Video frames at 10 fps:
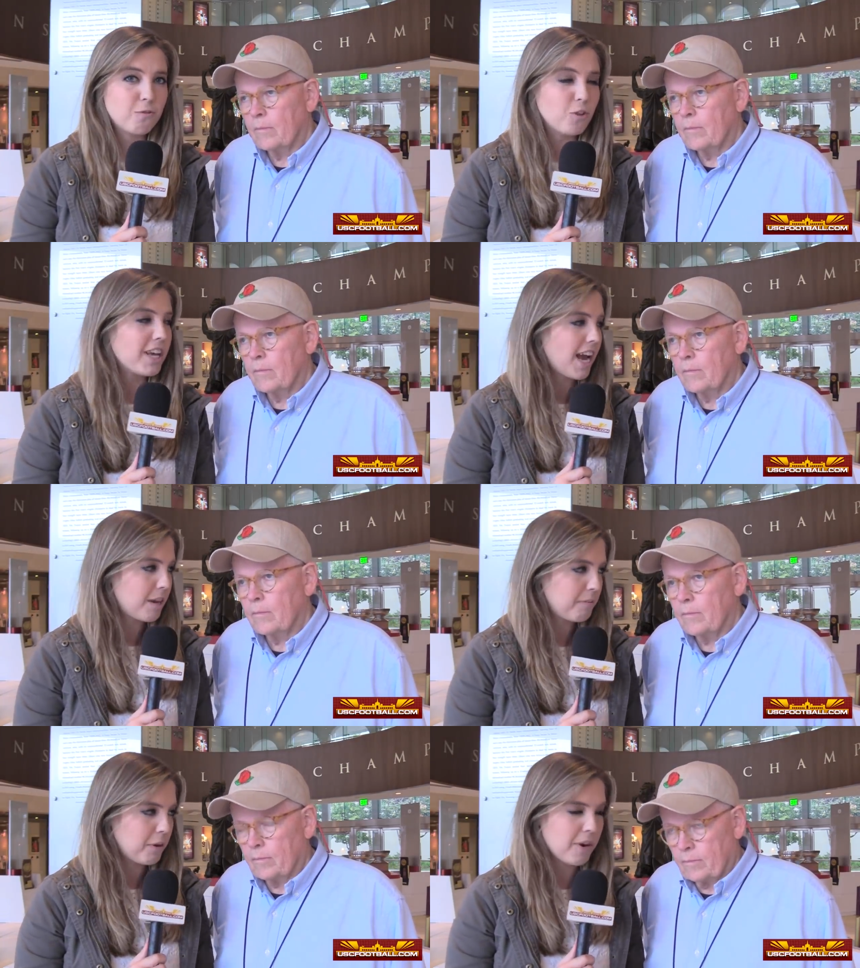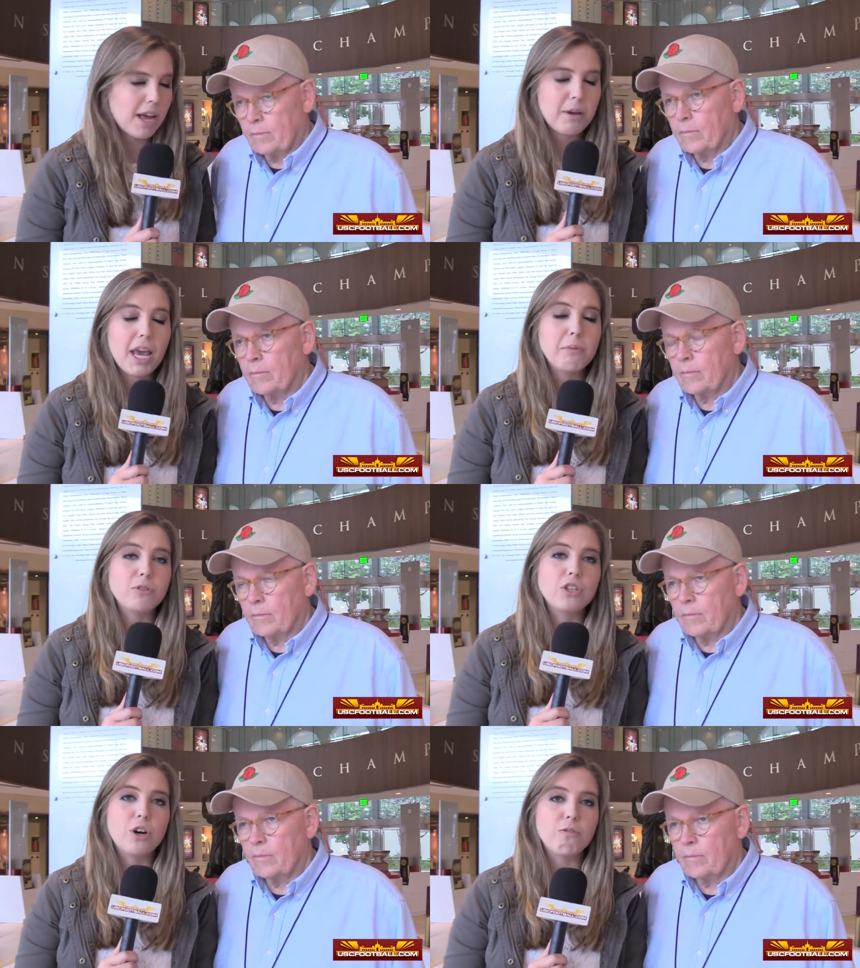Speaker 1: fully at them. They were uh, able
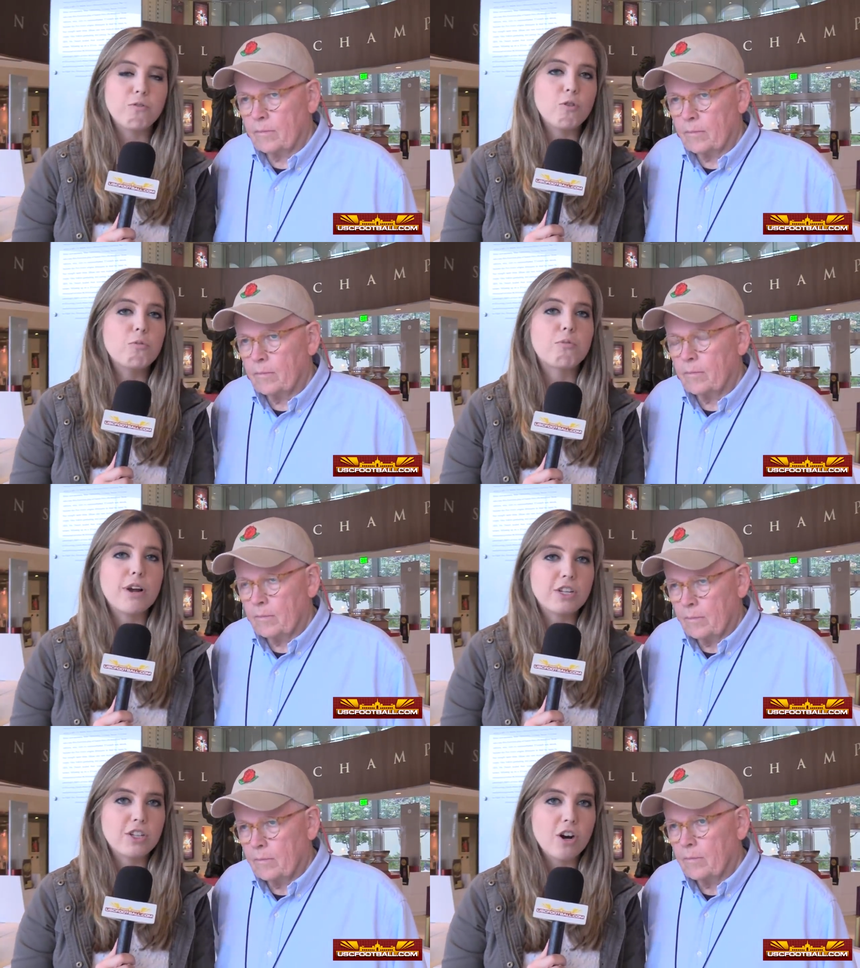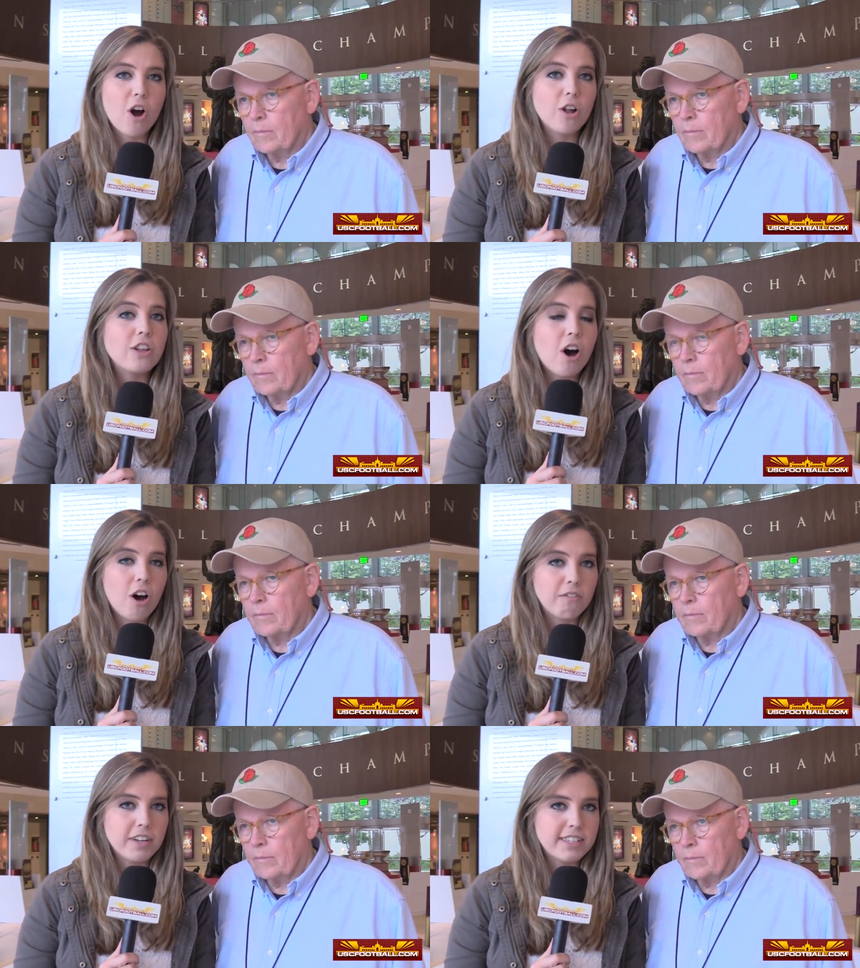to go full pressure on the
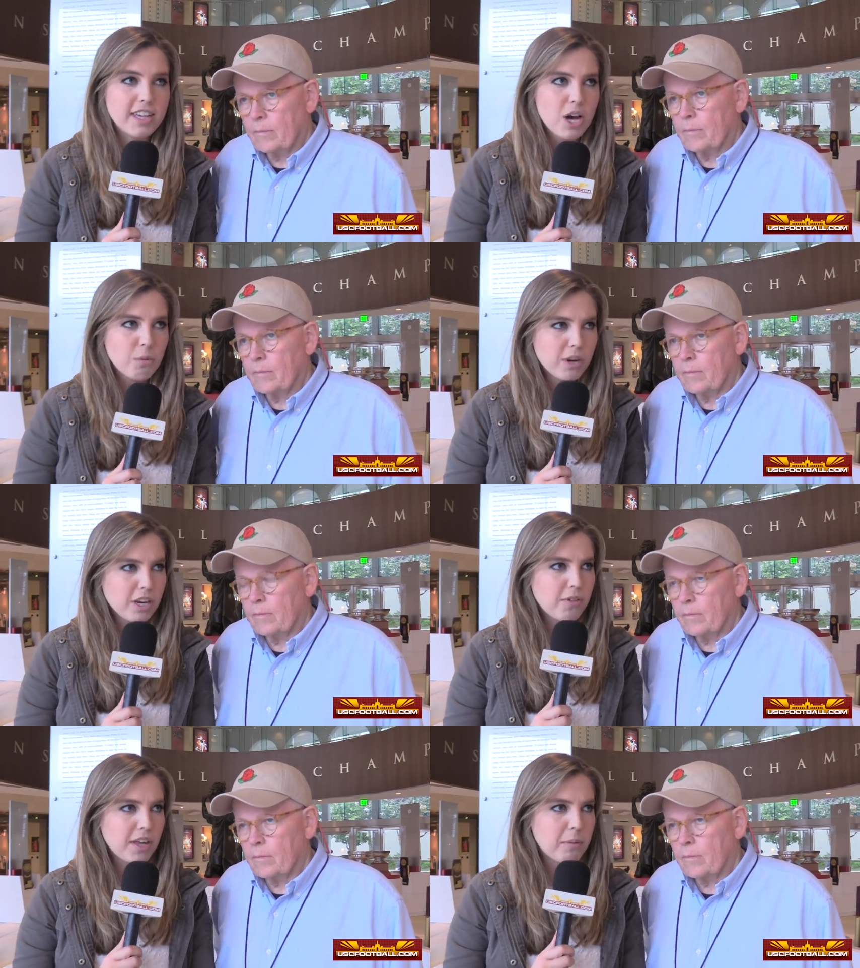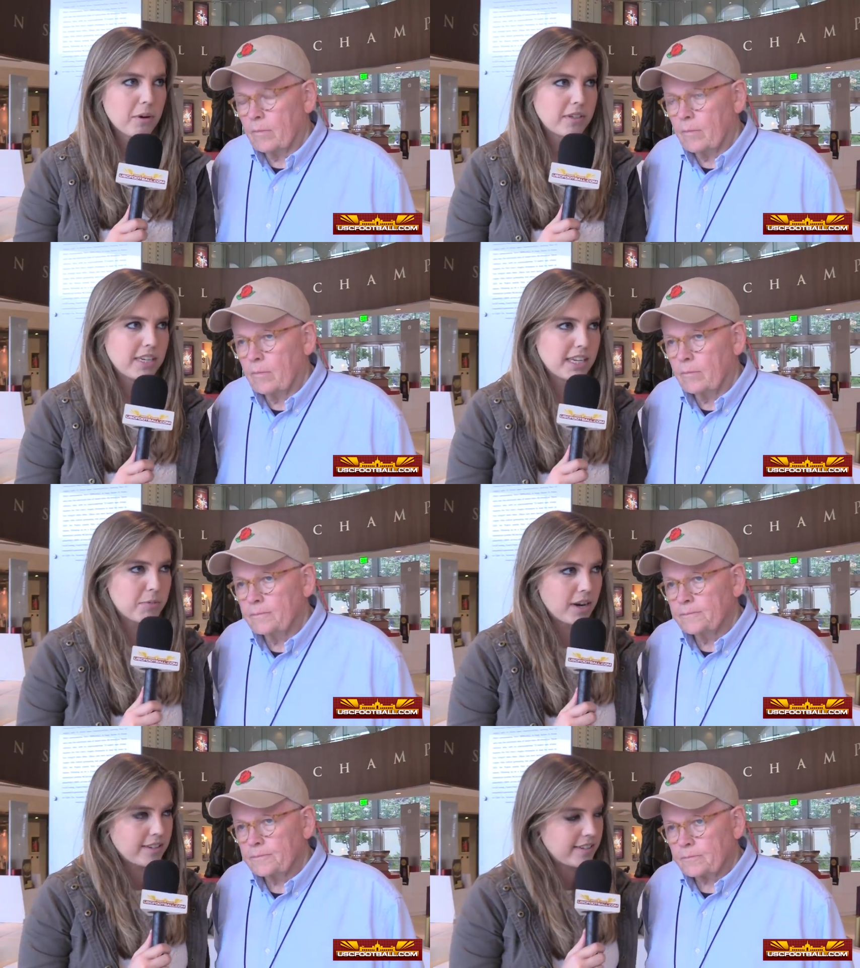offense. What did you think about today's
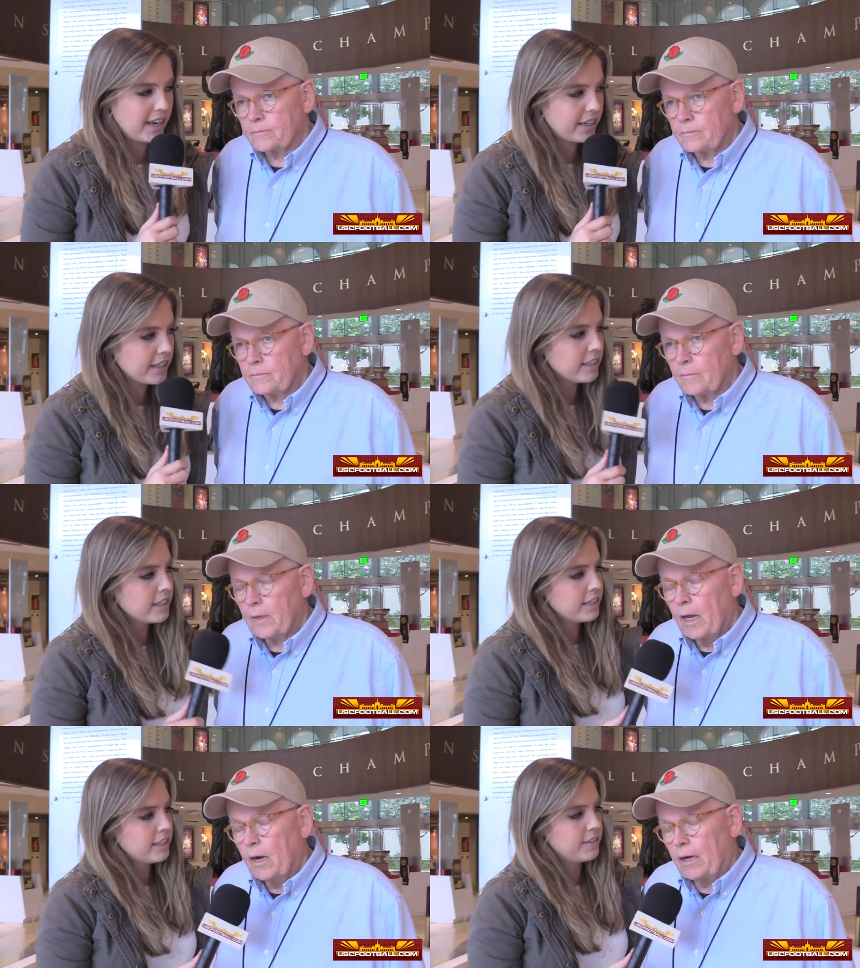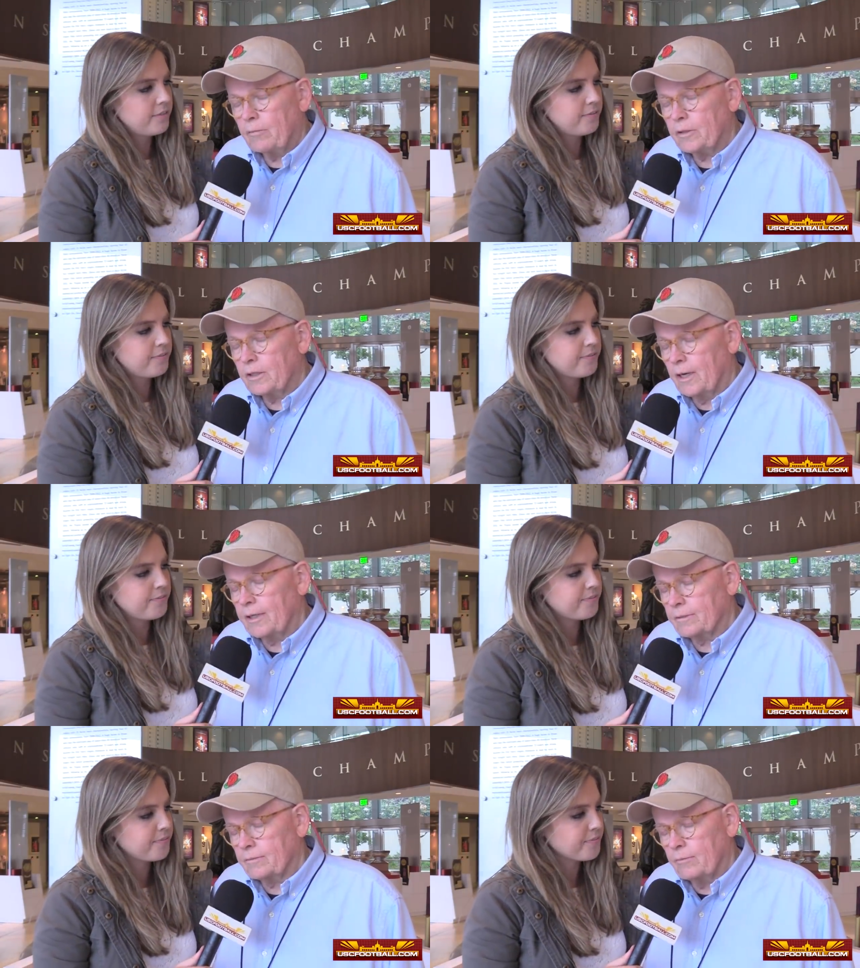practice, Dan? I really
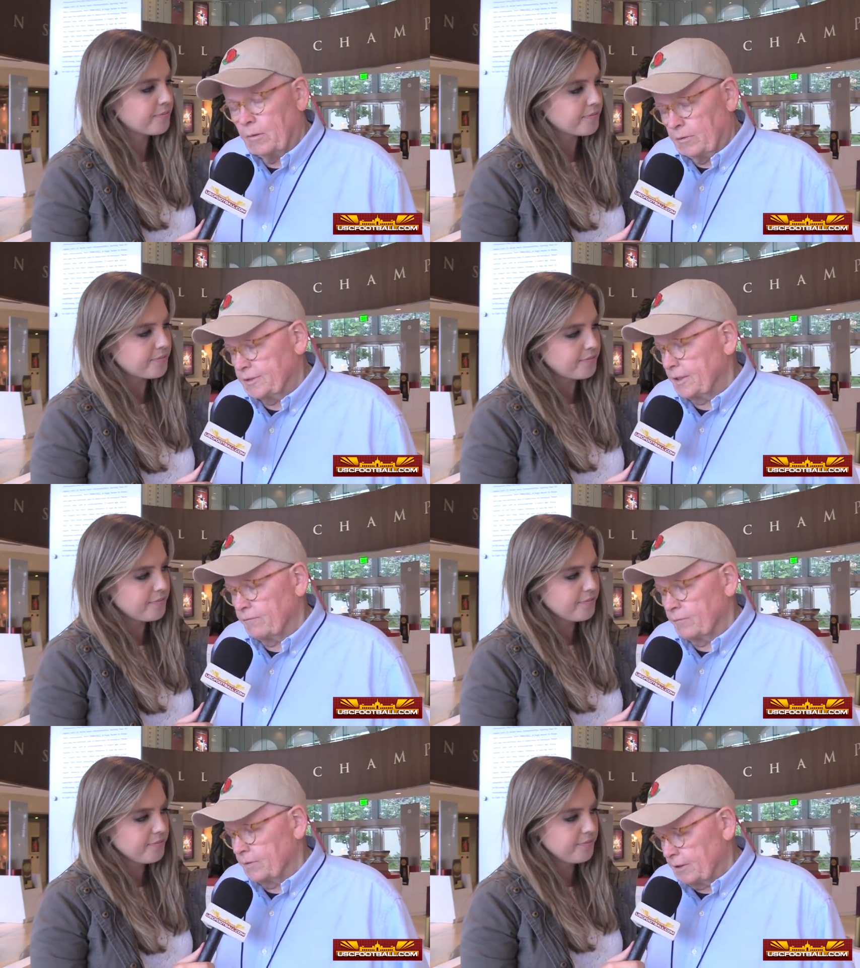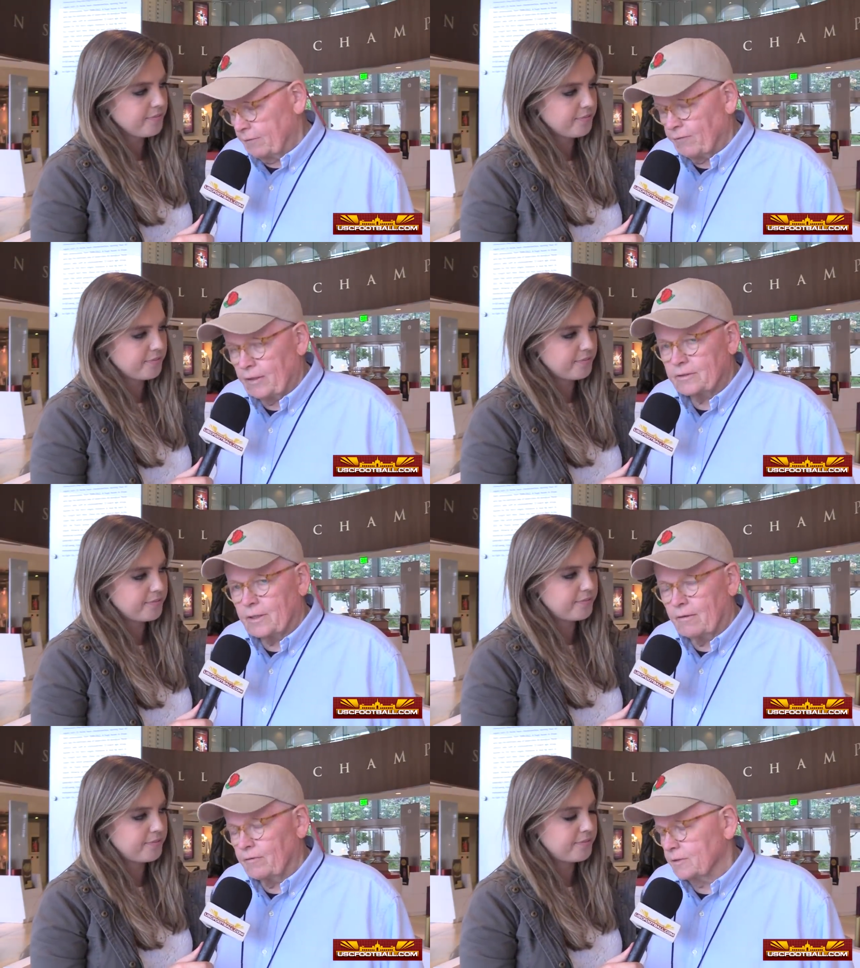
Speaker 2: like what we're seeing from the defense,
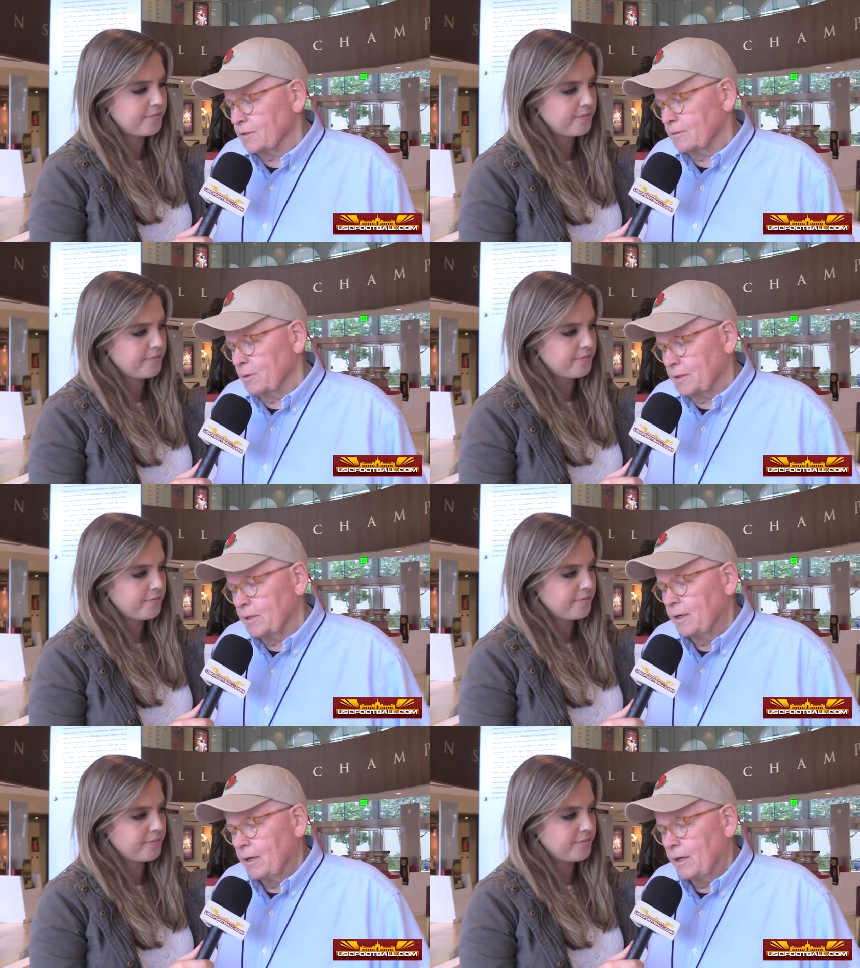obviously, but